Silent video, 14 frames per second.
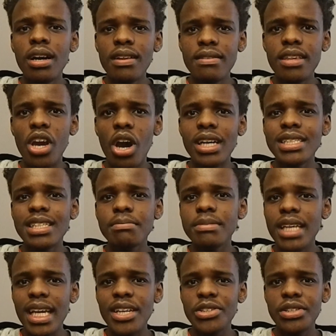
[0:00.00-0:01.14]
they are
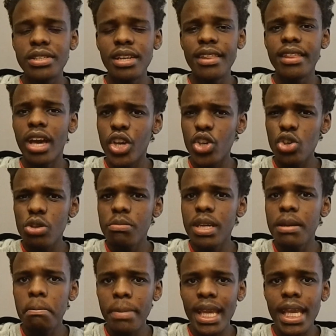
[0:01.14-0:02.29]
temptation. They are
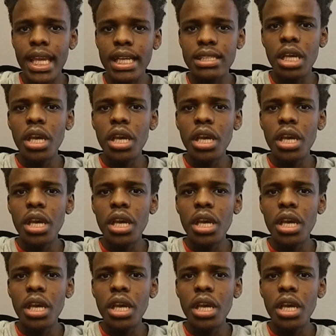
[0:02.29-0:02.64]
human beings.